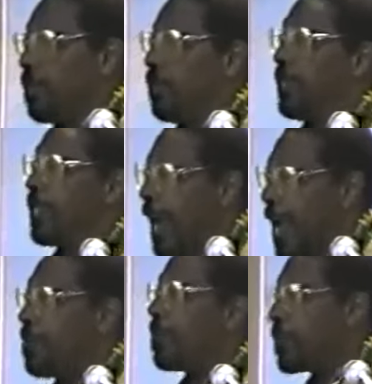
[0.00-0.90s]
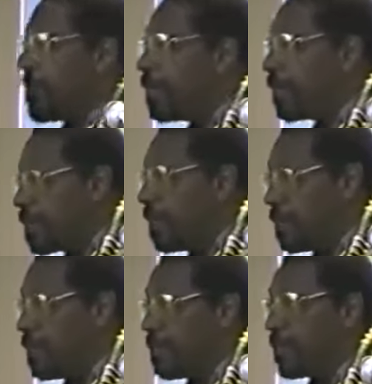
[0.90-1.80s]
You became
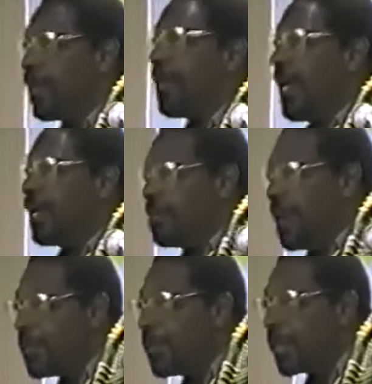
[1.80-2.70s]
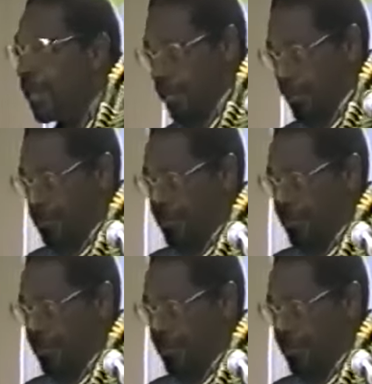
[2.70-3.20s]
Christians in America.